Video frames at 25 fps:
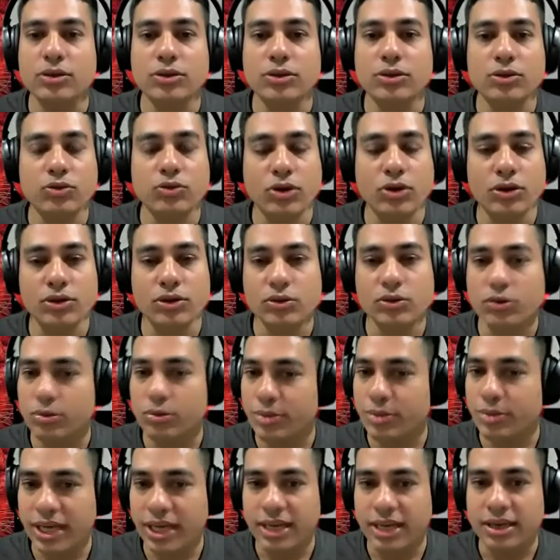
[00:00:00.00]
you will
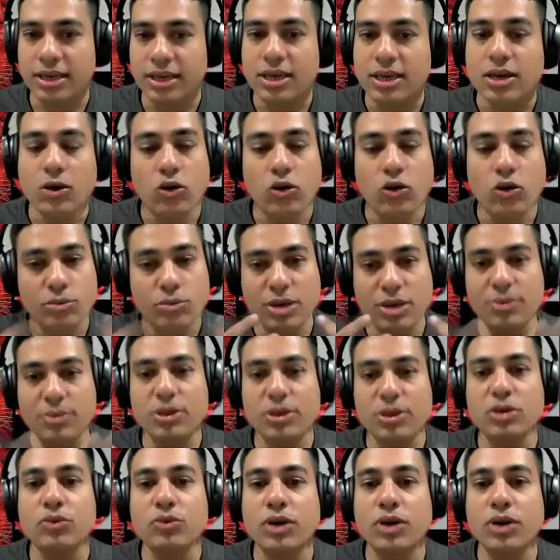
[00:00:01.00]
be done. Or
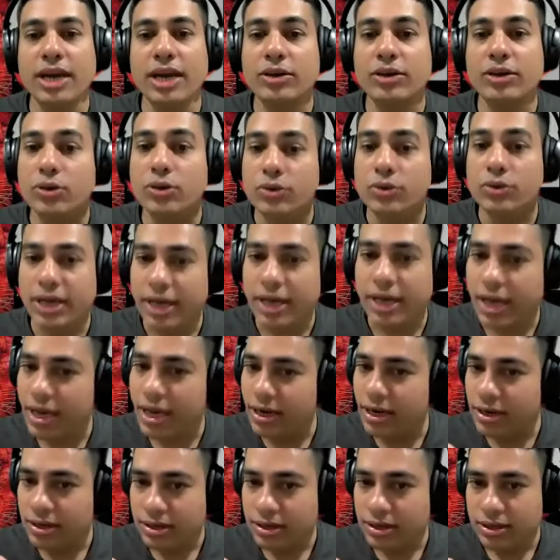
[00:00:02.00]
maybe you would like to do it
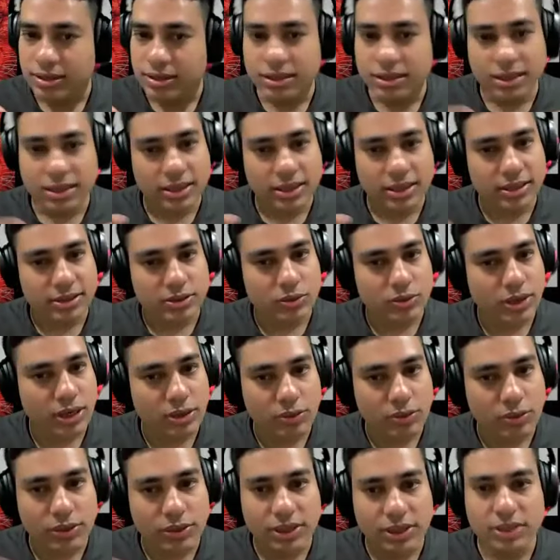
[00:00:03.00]
again. You
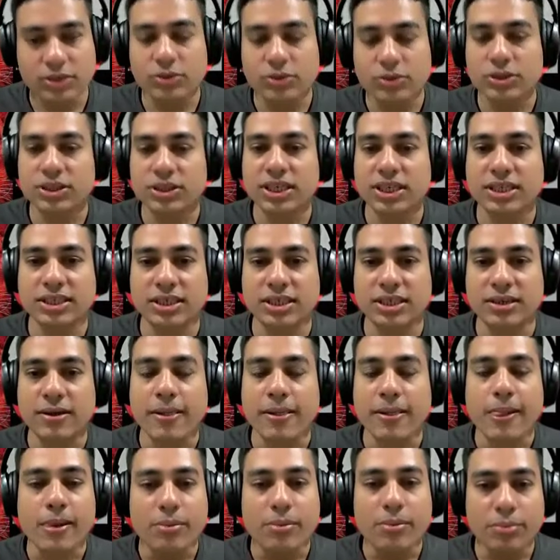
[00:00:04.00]
can do it into the session,
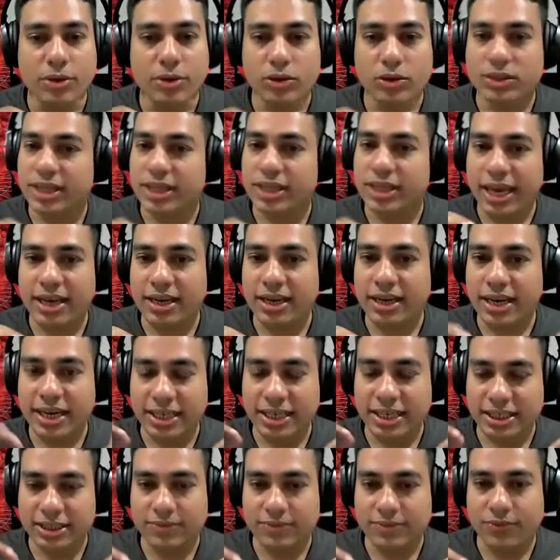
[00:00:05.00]
because again,
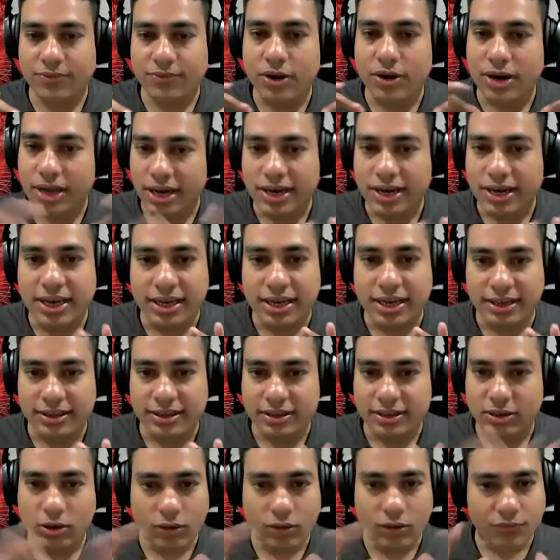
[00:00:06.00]
it is for learning,
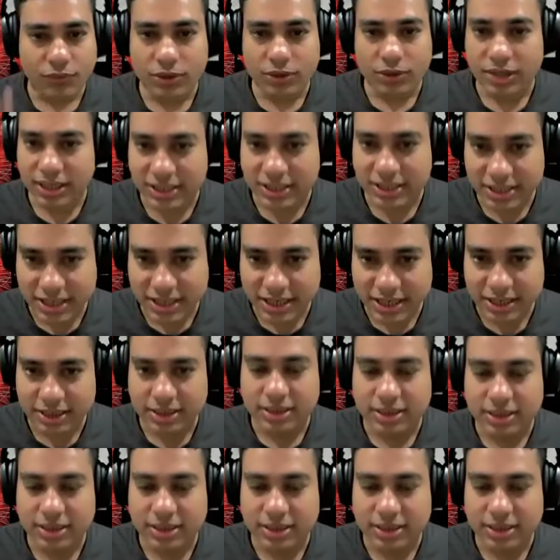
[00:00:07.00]
not for testing